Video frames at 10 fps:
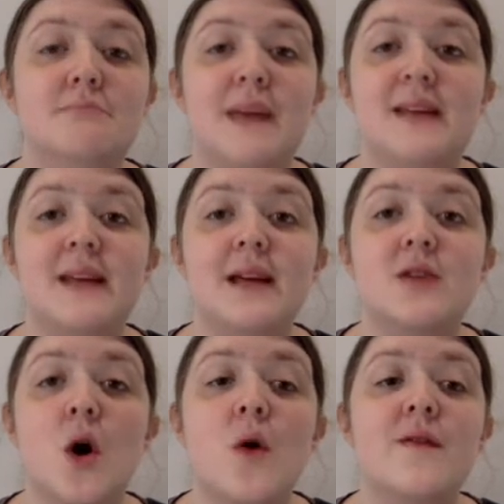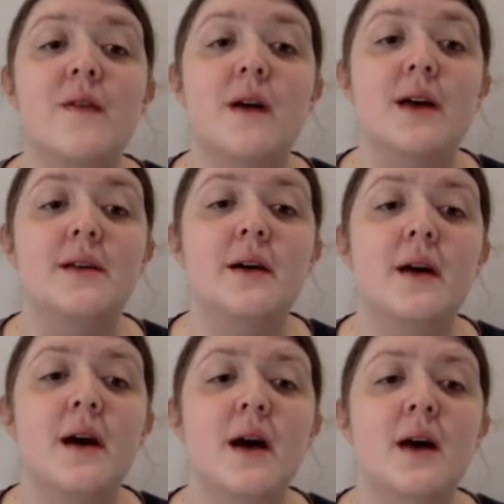Betty is horrified
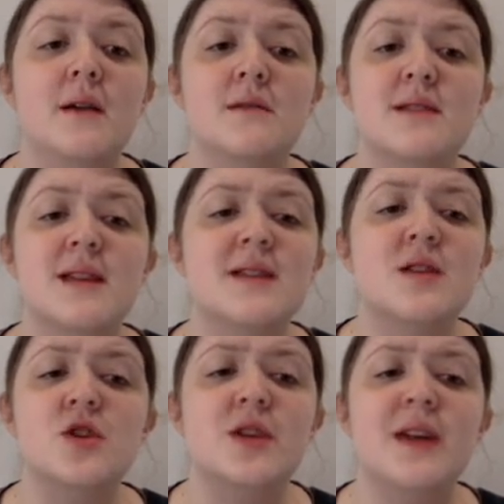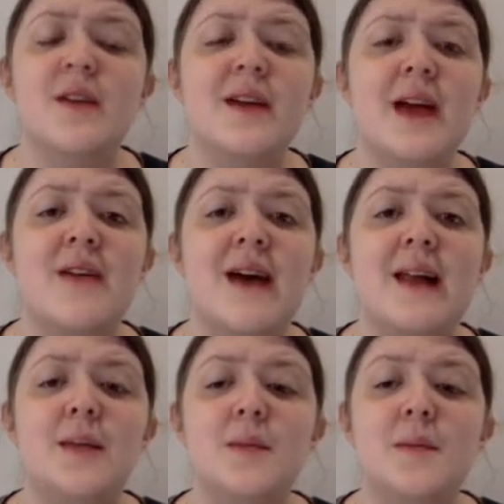and says that she never gave
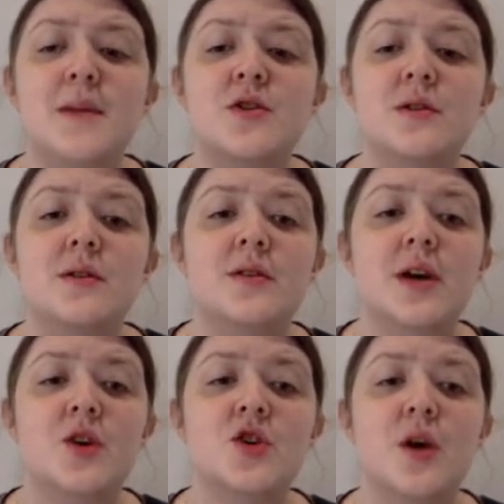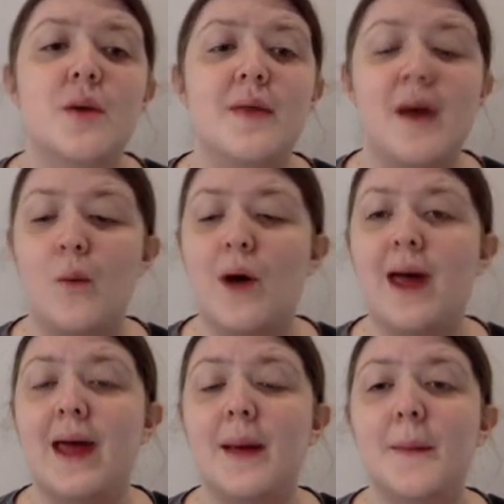Alan permission to touch her in that
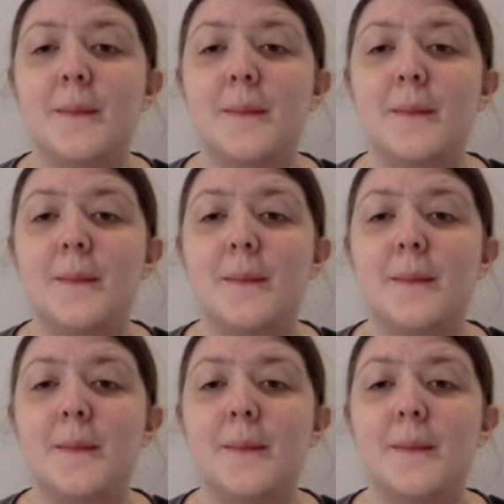way.